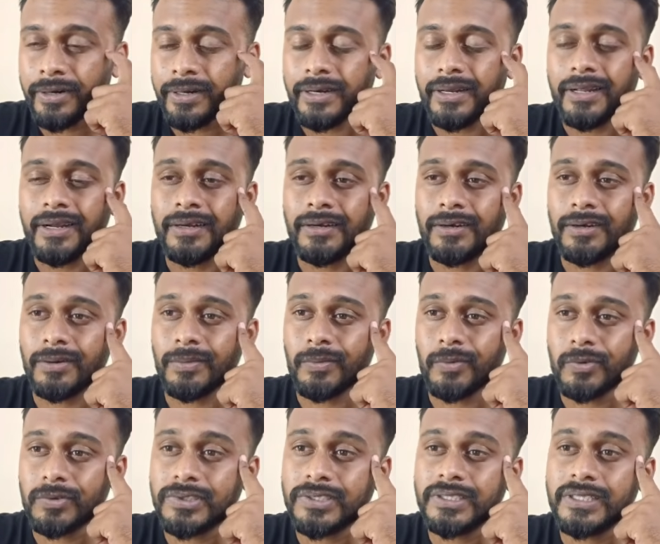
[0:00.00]
but it
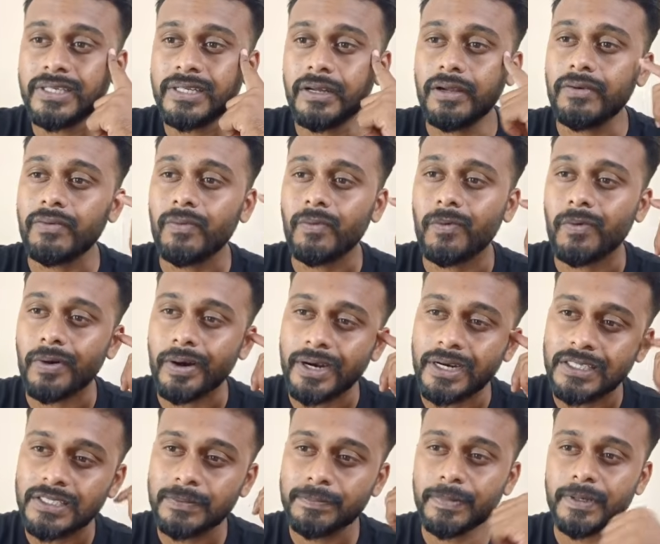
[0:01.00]
removes the
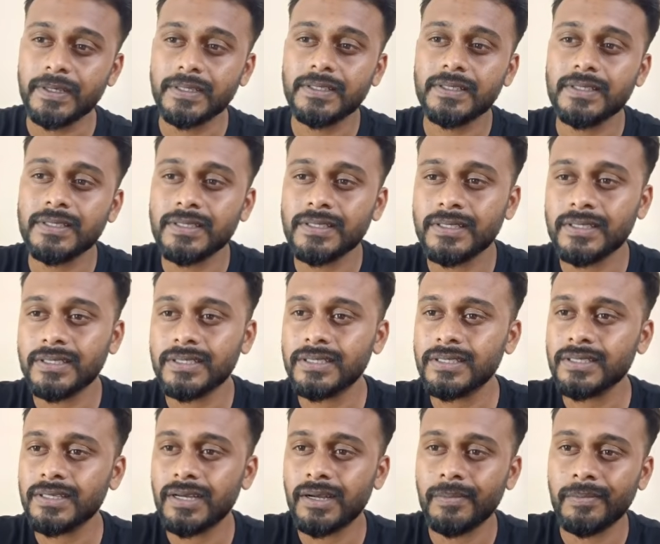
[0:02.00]
white spaces,